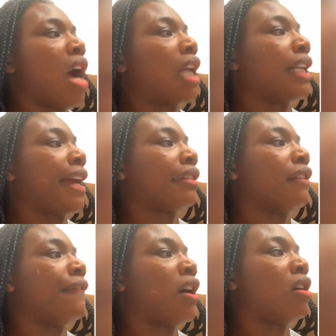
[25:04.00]
I look at the
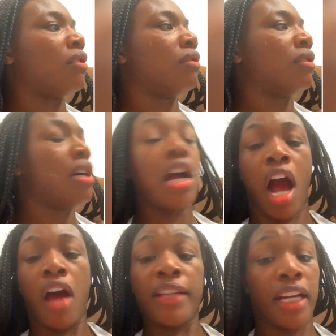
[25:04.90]
phone. I
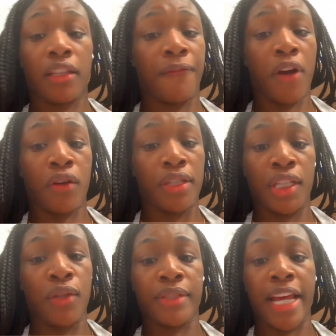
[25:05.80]
don't look at the phone to see
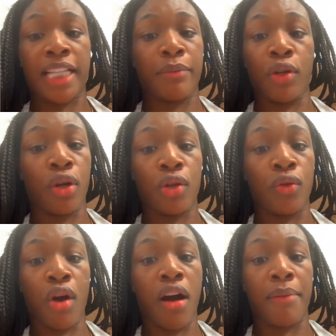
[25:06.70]
who texted me or who
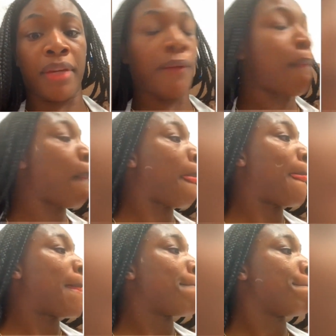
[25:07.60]
called me.
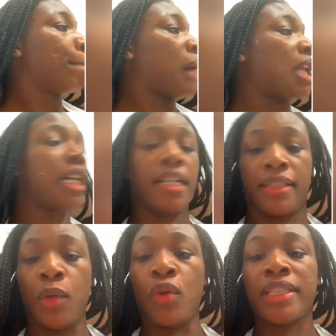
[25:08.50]
I look and
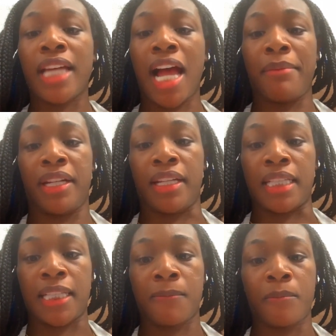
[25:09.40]
see what time it
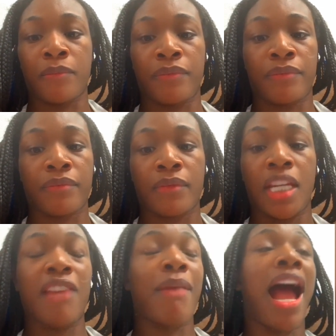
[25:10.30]
is.
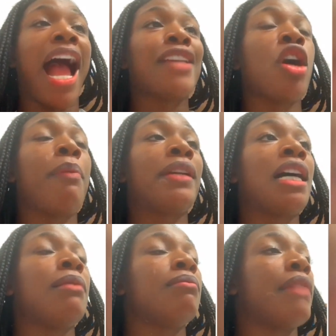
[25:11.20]
If my eyes open
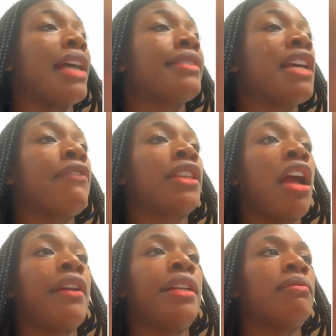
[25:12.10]
up at
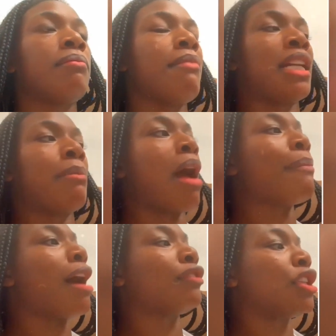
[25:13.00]
7:30, man, I'm
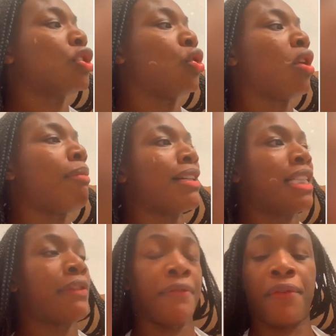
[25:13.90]
out this door by
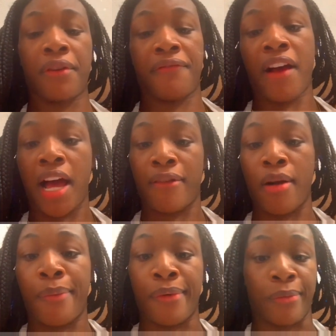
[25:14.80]
7:45
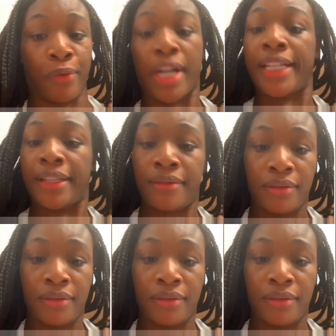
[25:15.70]
up on running.